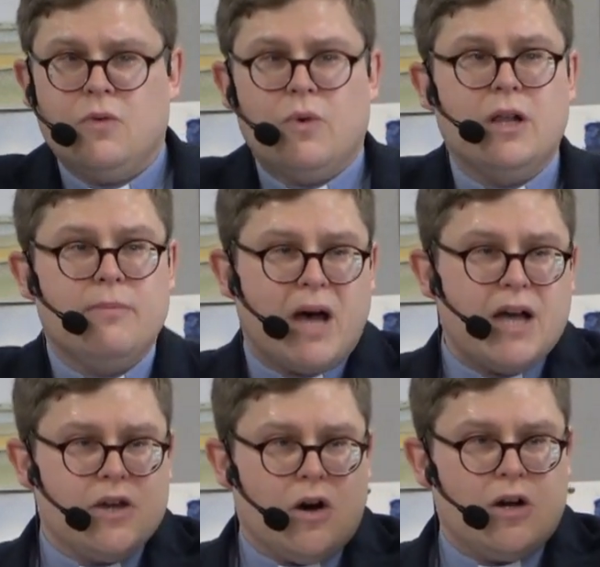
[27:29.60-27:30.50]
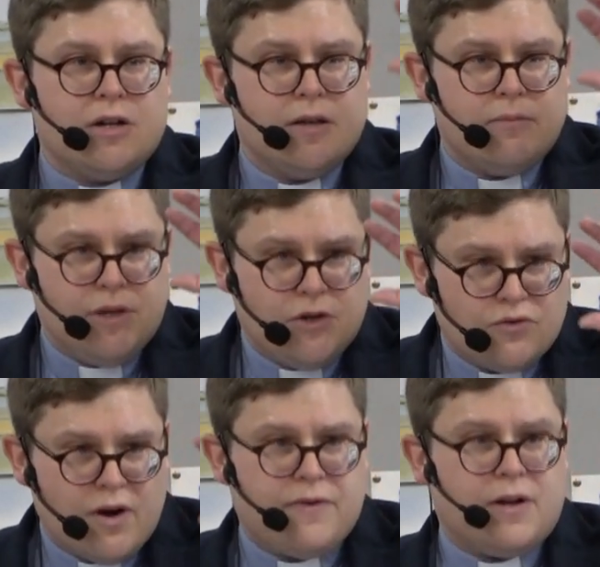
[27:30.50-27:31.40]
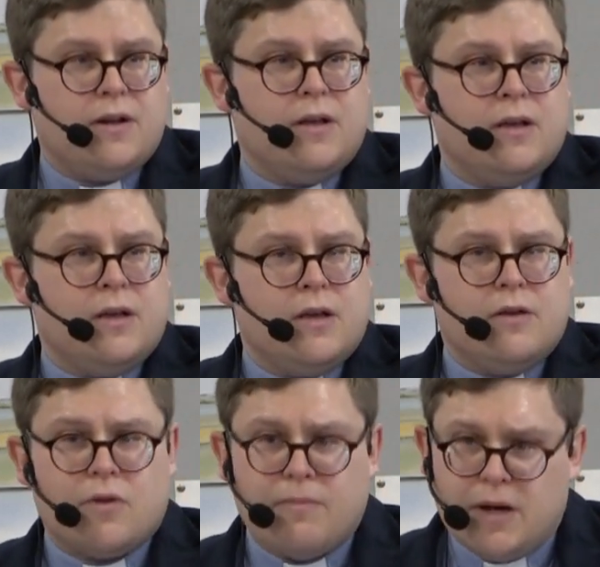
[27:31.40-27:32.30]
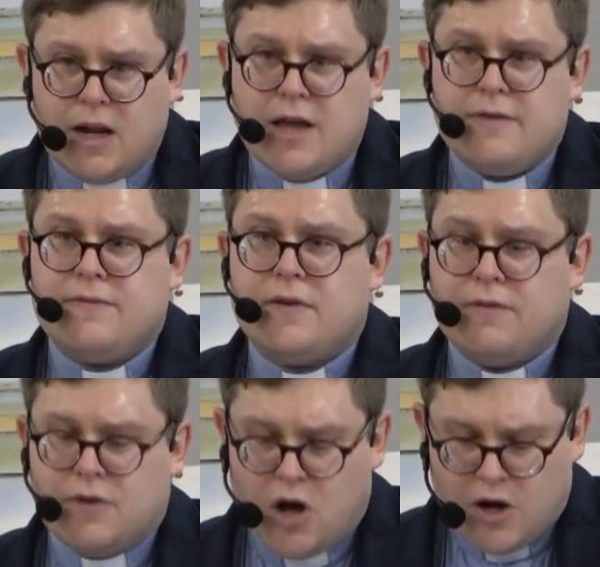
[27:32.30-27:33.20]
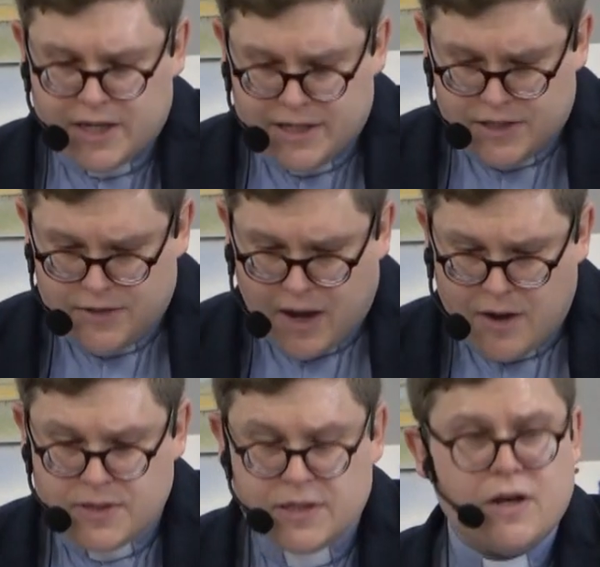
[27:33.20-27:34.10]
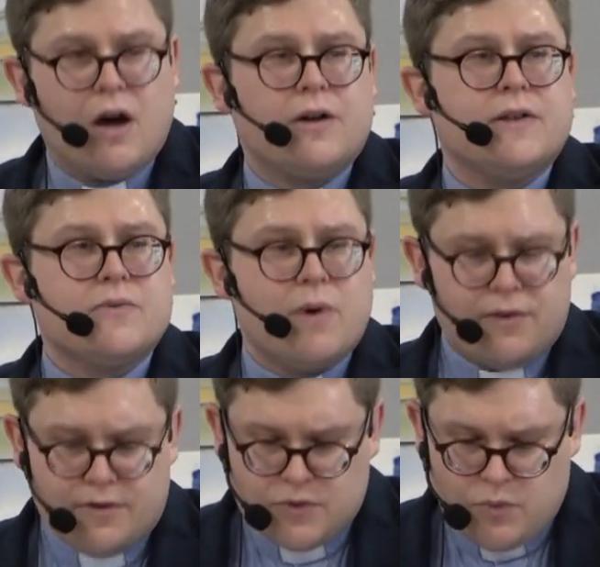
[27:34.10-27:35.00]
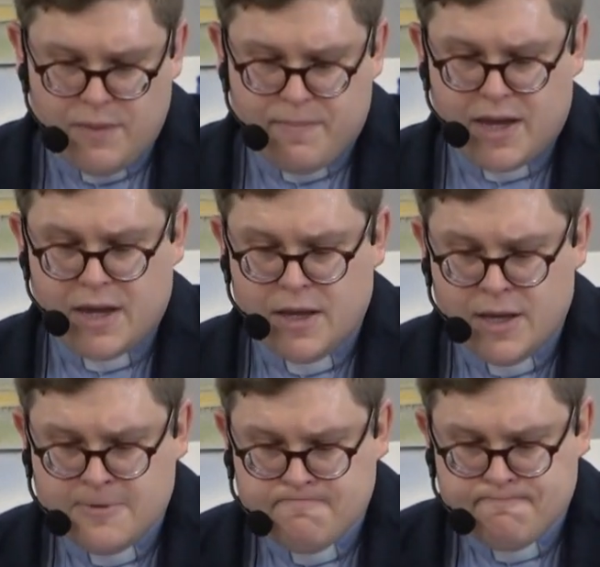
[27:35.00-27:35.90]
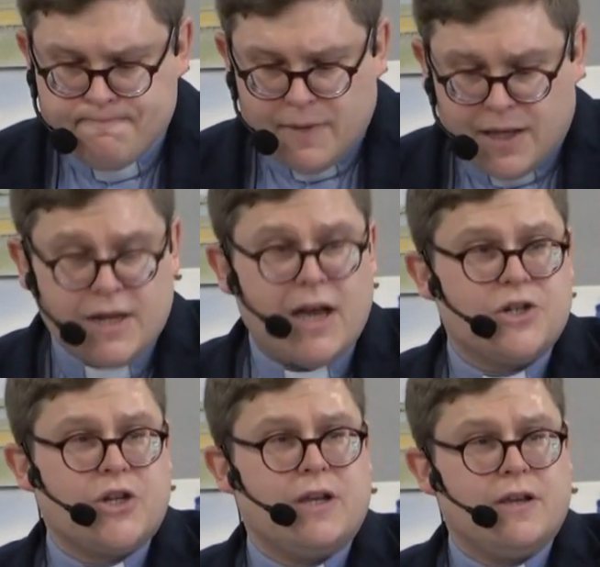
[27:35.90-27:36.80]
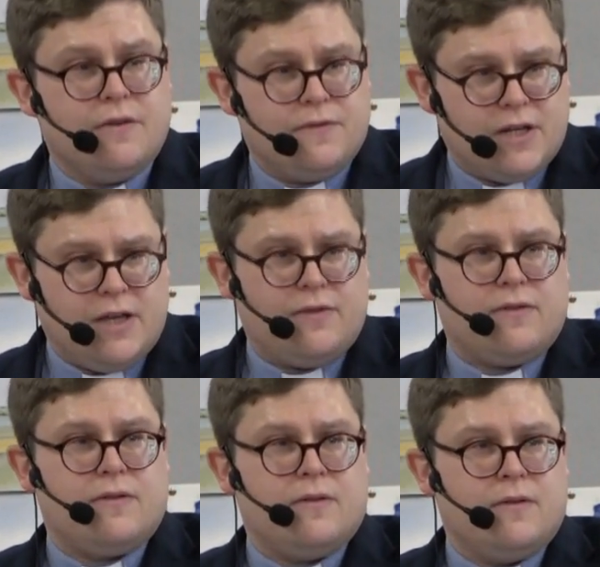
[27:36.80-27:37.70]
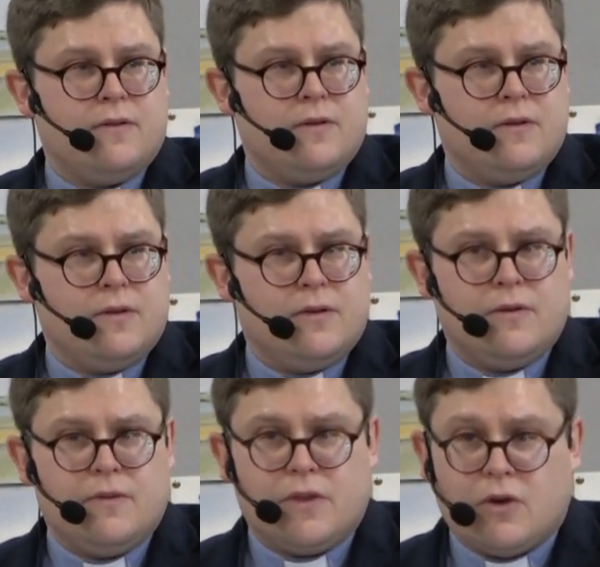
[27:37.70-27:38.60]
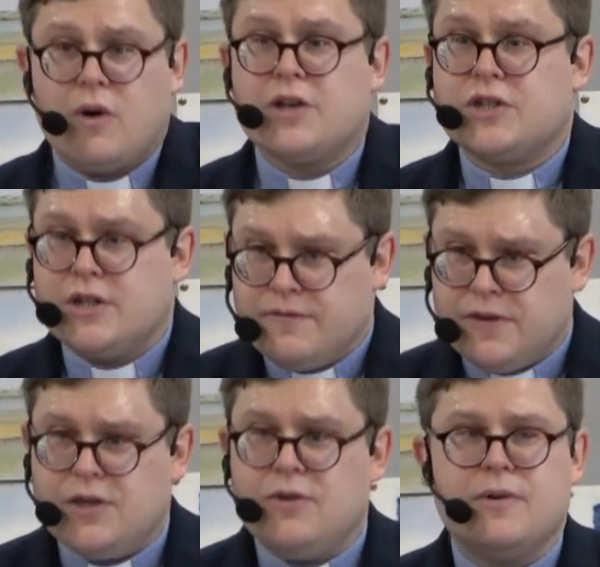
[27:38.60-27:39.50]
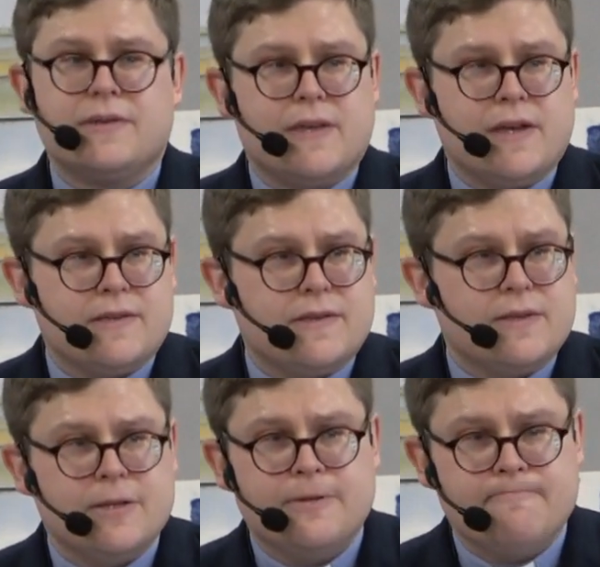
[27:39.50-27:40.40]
will, by God, be driven from the life of God into outer darkness, where there is weeping and gnashing of teeth. The question for you is this: